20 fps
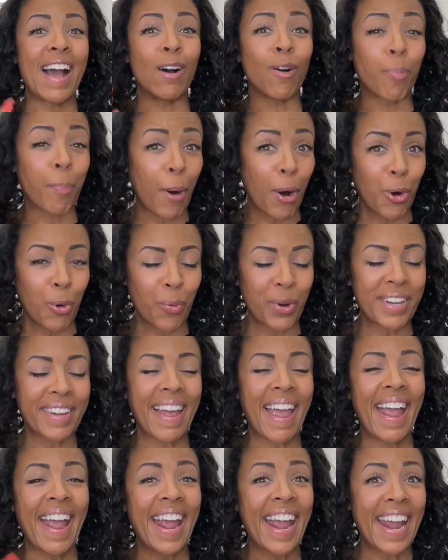per week,
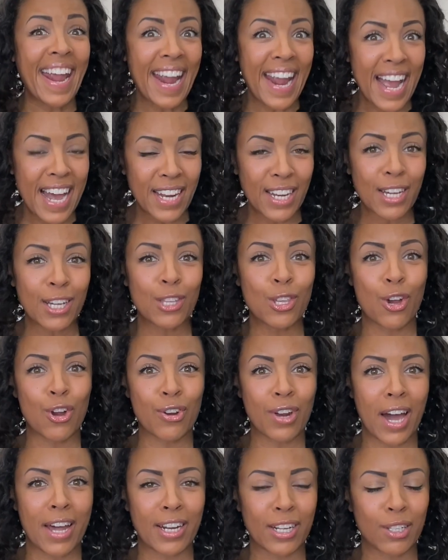and you're
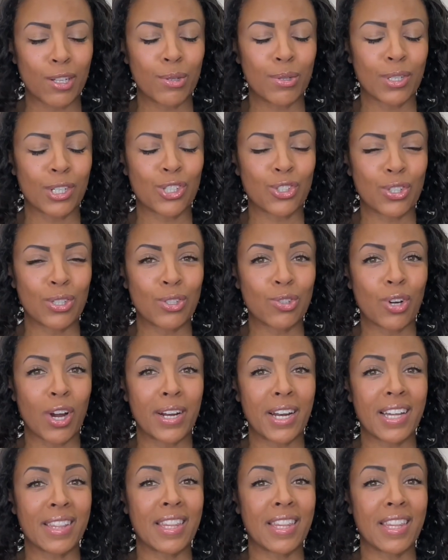not including strength training,